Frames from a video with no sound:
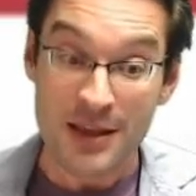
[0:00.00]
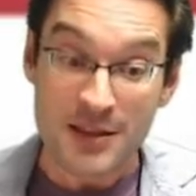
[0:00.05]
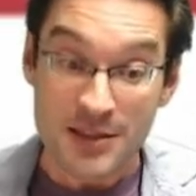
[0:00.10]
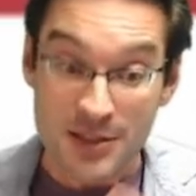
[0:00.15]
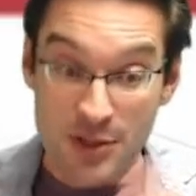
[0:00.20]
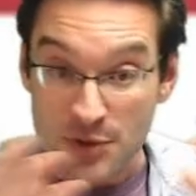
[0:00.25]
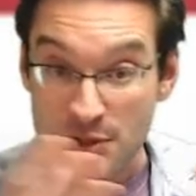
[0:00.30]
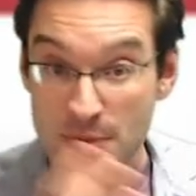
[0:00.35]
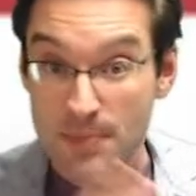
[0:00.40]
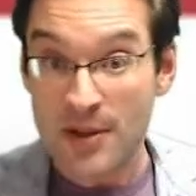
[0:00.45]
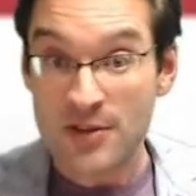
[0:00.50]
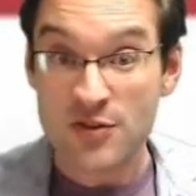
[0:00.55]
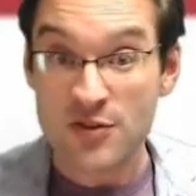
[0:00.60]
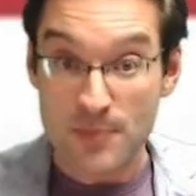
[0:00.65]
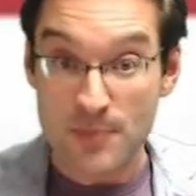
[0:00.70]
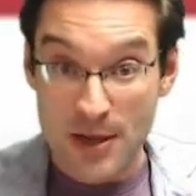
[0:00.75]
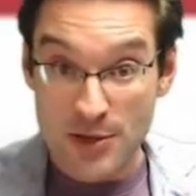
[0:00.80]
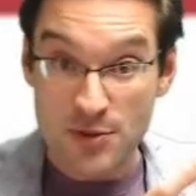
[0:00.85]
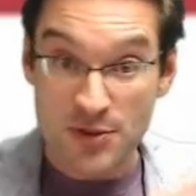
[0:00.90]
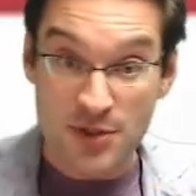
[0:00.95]
So it's a bunch of
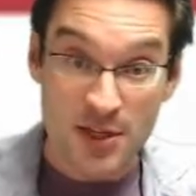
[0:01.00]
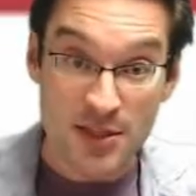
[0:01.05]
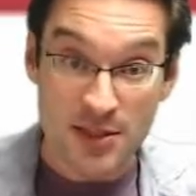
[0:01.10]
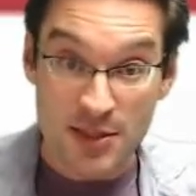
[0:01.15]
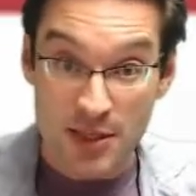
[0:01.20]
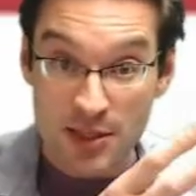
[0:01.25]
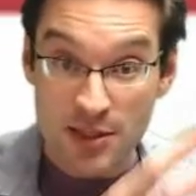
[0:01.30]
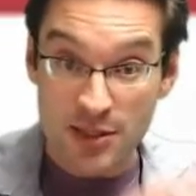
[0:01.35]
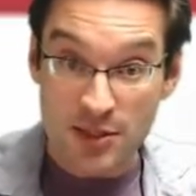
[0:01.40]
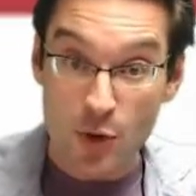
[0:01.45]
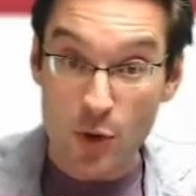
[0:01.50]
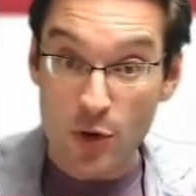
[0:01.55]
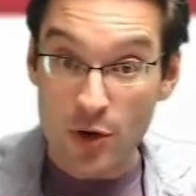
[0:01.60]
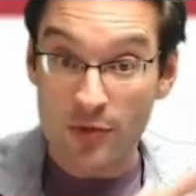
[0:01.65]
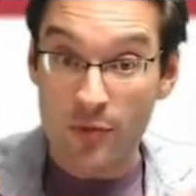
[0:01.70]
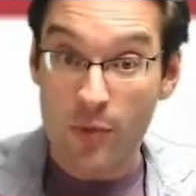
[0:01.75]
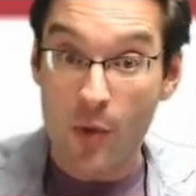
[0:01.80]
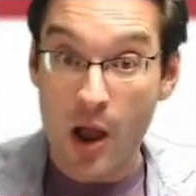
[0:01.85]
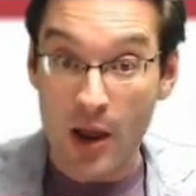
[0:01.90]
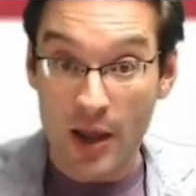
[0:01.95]
matrices that sort
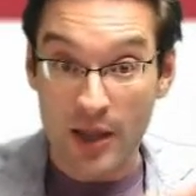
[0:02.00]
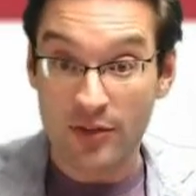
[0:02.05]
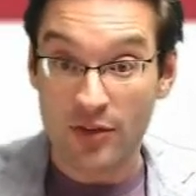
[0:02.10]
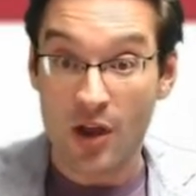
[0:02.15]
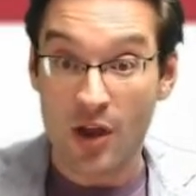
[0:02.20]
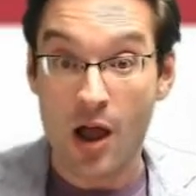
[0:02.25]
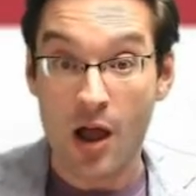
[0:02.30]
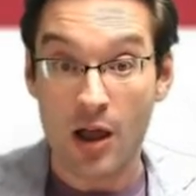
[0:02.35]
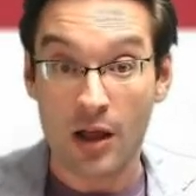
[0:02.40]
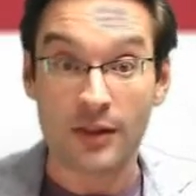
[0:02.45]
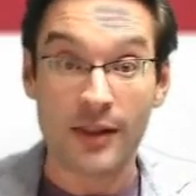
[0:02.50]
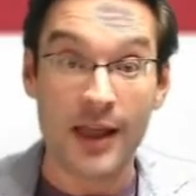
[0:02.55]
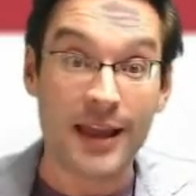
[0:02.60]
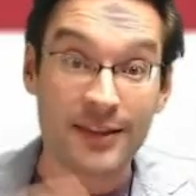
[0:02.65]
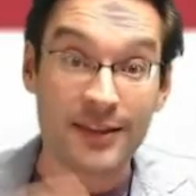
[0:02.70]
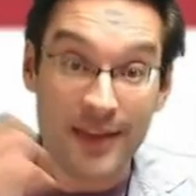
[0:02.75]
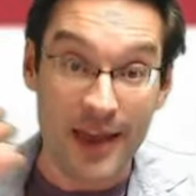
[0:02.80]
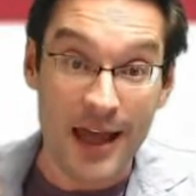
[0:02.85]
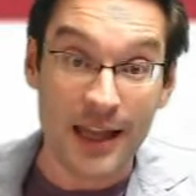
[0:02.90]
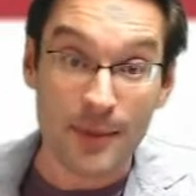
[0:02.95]
of walk and talk
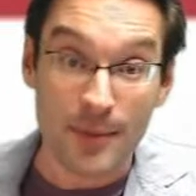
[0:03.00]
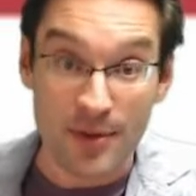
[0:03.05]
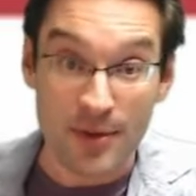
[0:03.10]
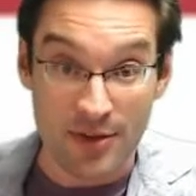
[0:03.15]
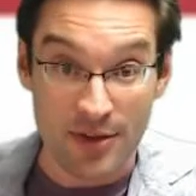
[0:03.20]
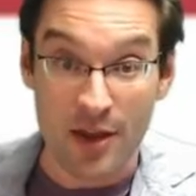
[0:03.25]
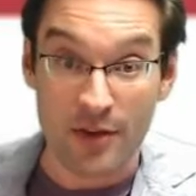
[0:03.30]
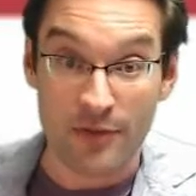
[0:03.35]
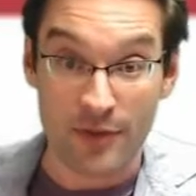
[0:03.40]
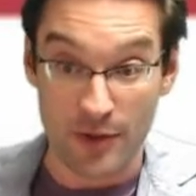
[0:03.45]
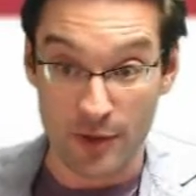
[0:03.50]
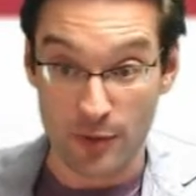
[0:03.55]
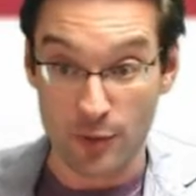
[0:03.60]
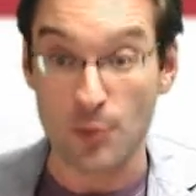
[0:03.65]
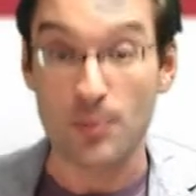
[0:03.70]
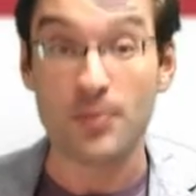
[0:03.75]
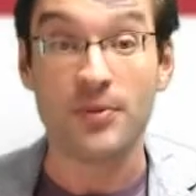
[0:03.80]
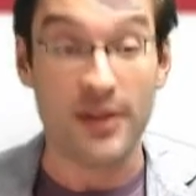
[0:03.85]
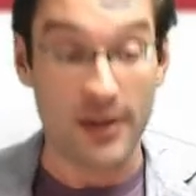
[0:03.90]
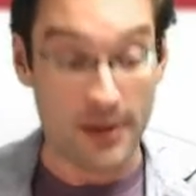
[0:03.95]
like the elements of the
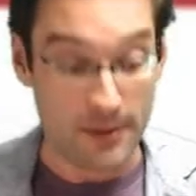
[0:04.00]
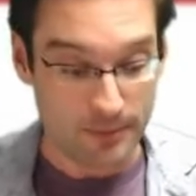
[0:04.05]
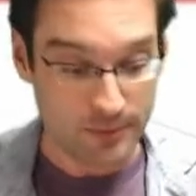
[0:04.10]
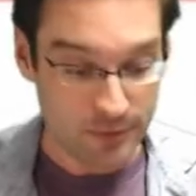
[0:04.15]
group did.